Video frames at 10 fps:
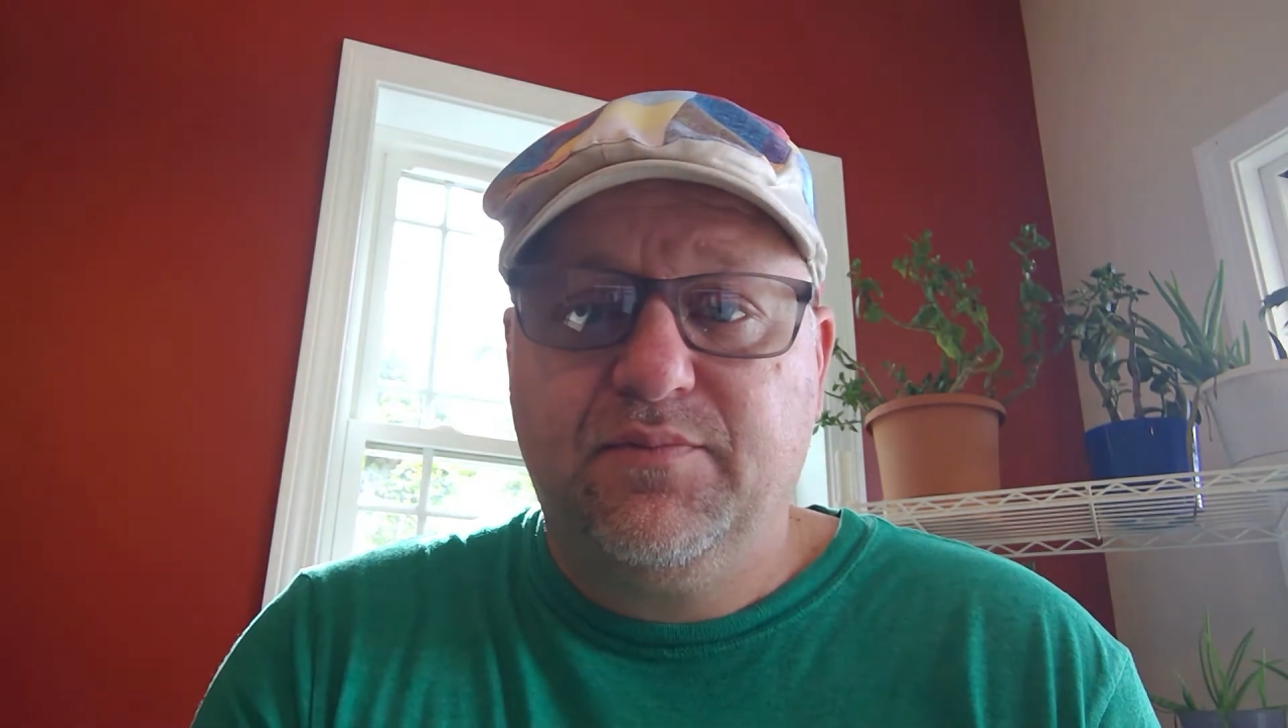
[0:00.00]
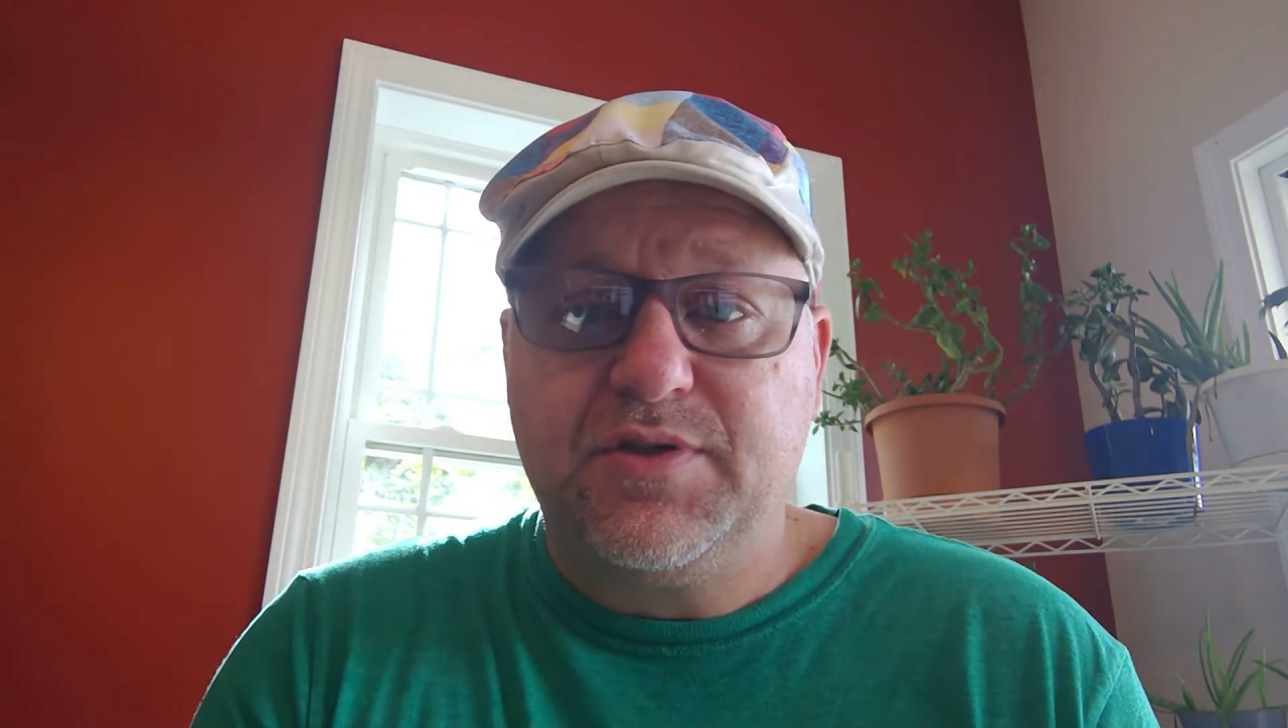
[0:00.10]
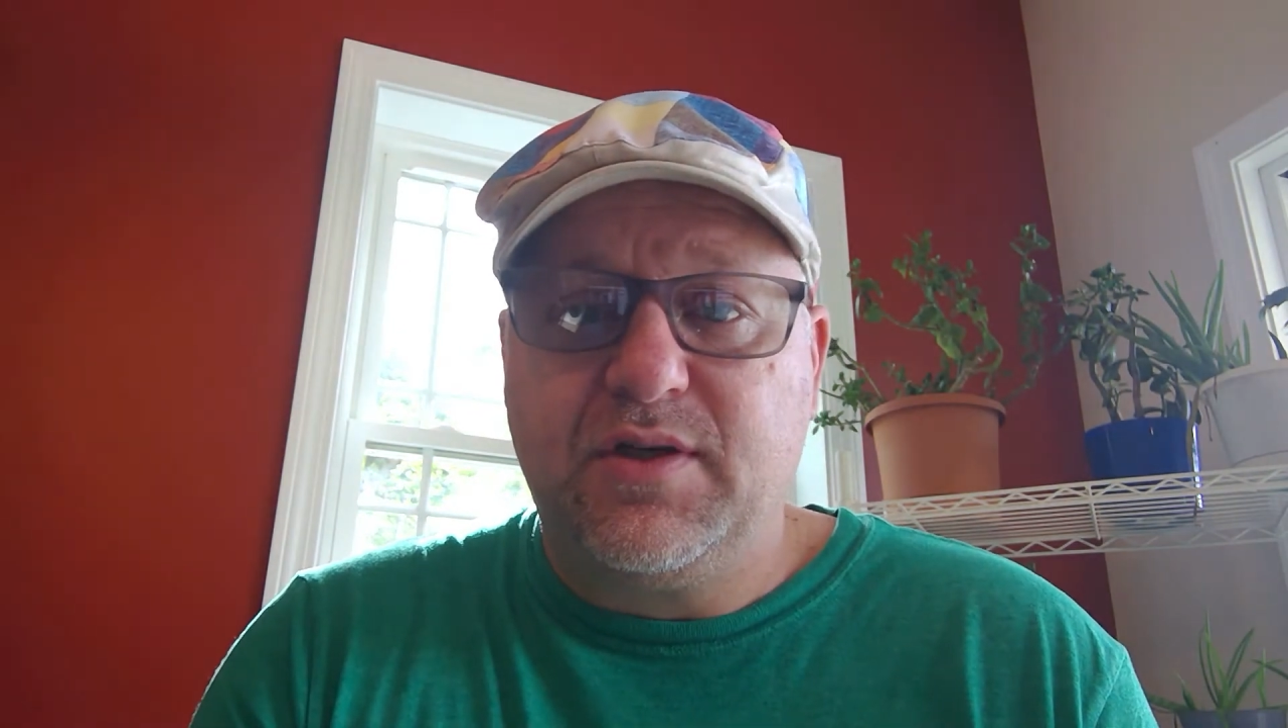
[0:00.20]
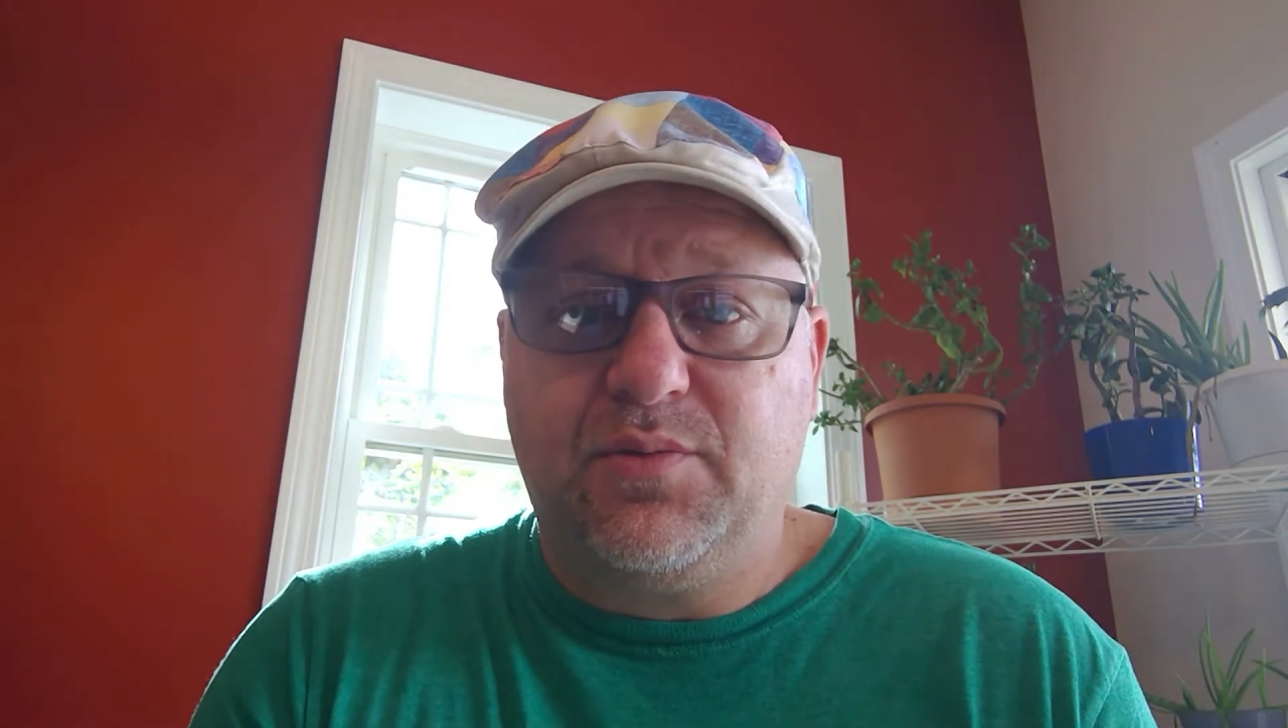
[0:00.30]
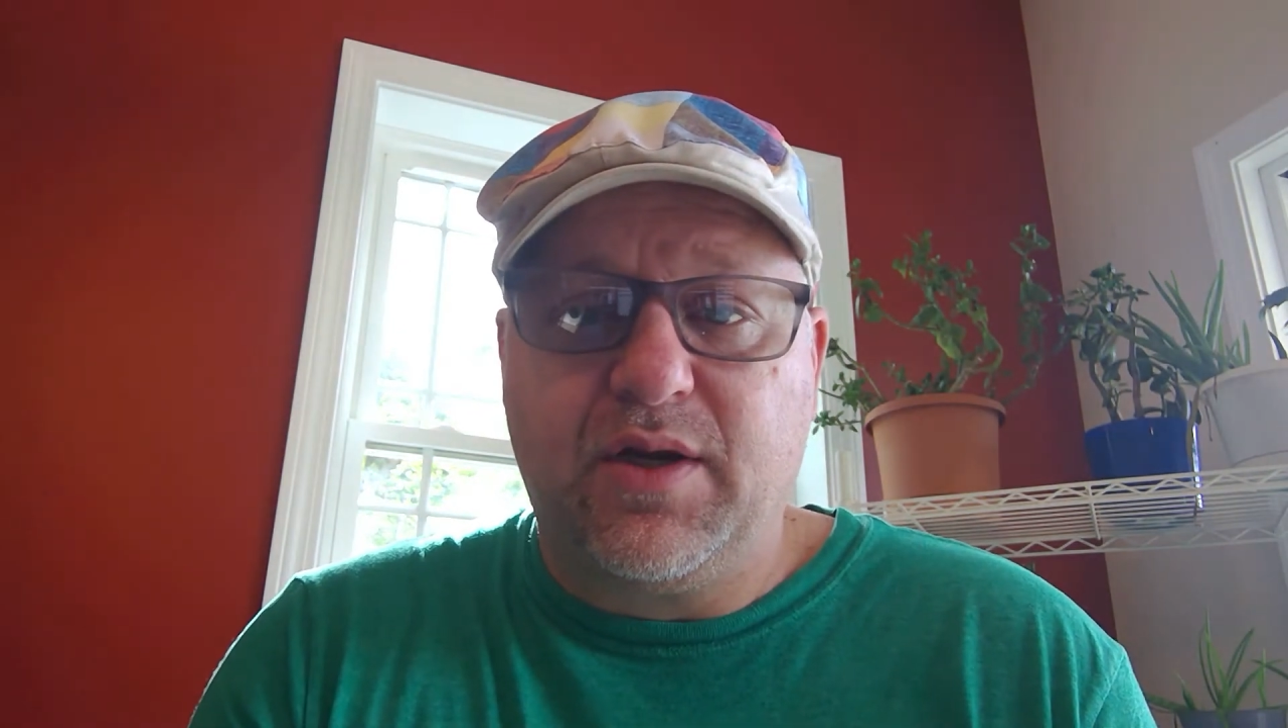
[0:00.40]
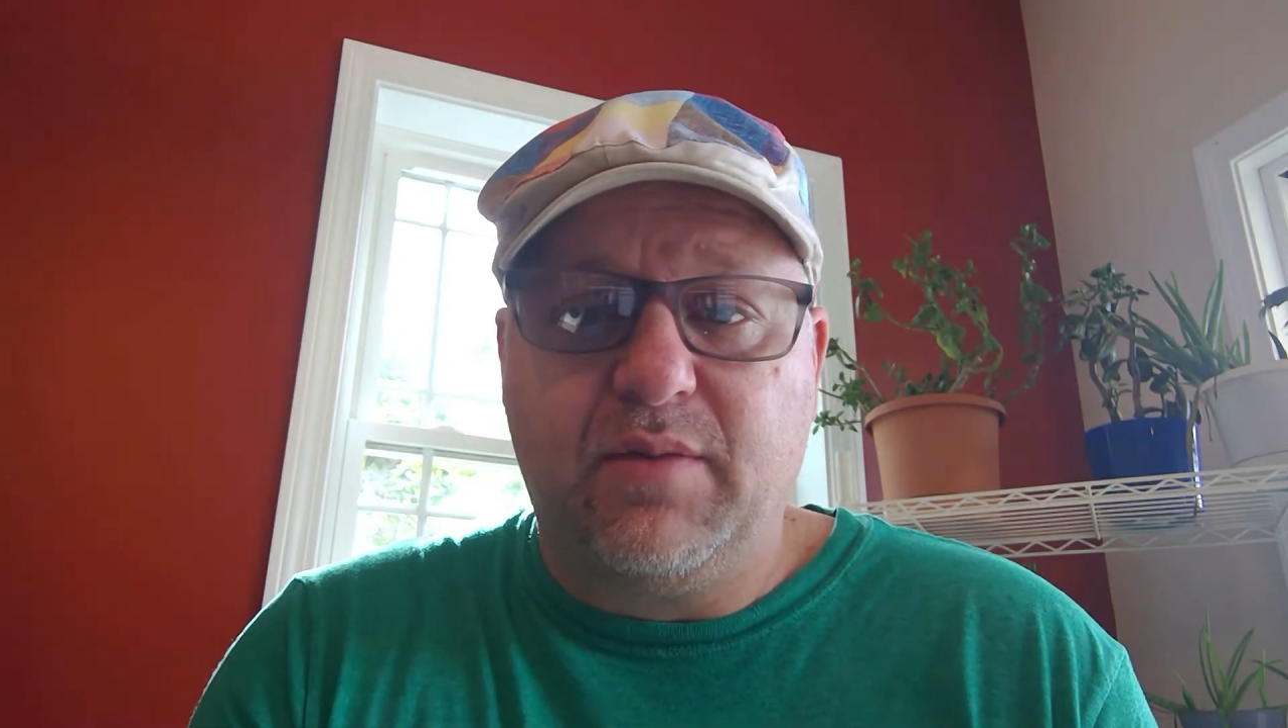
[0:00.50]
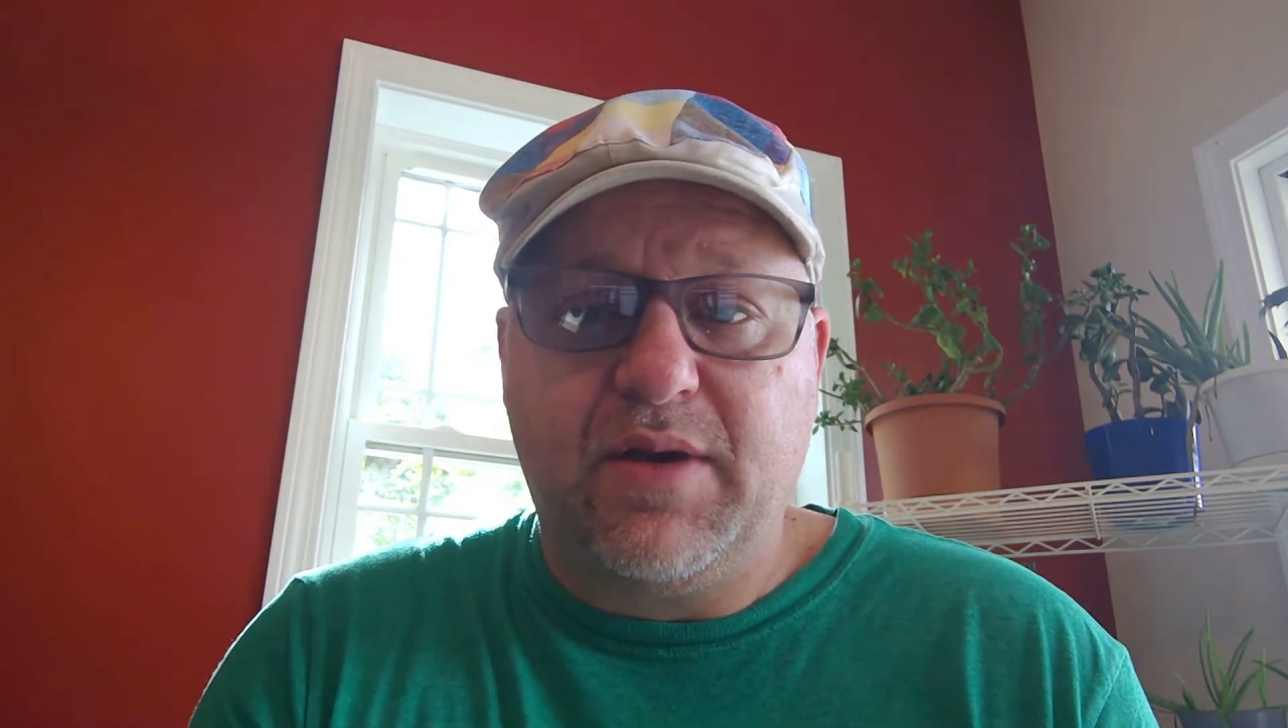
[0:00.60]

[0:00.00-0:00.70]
Still one of the